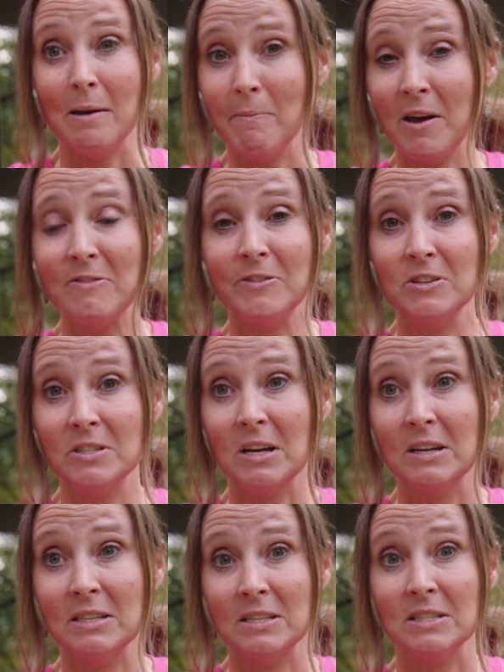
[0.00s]
And my first
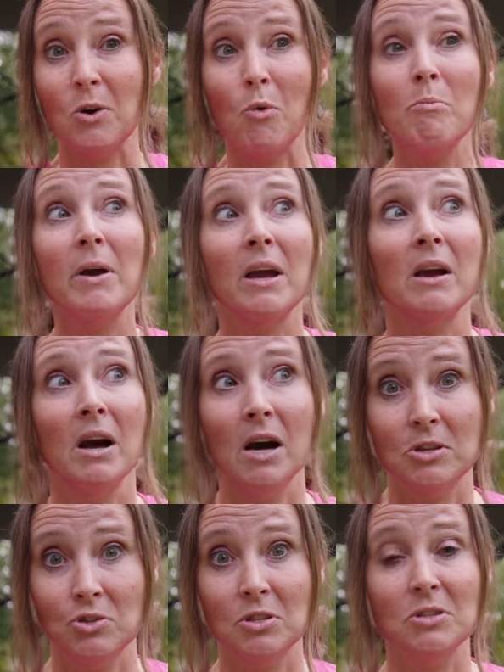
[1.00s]
thought is, oh my
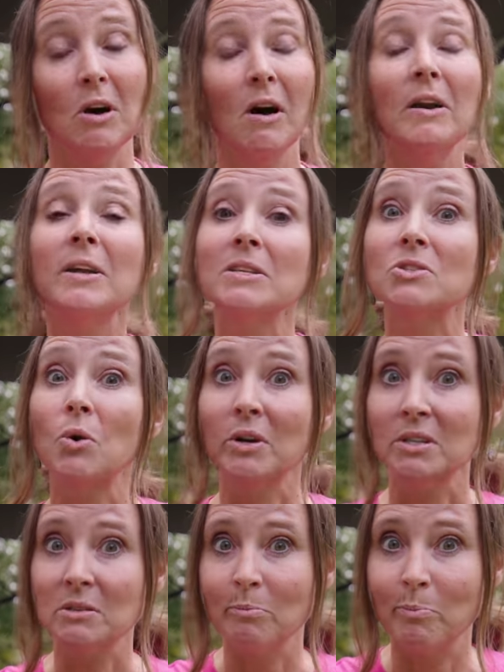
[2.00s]
gosh, this awning is
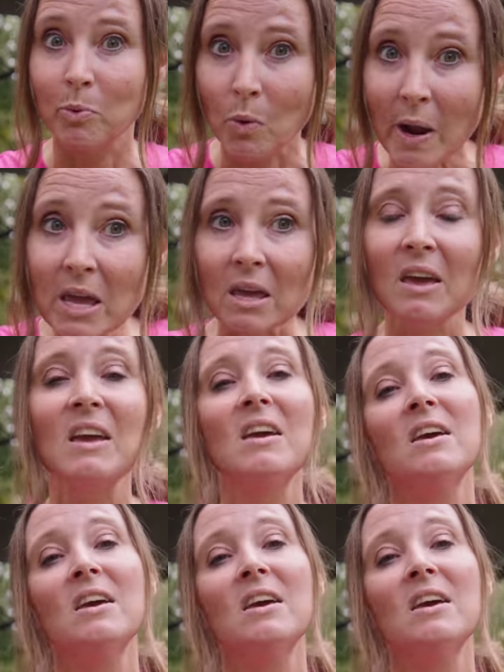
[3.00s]
going to break.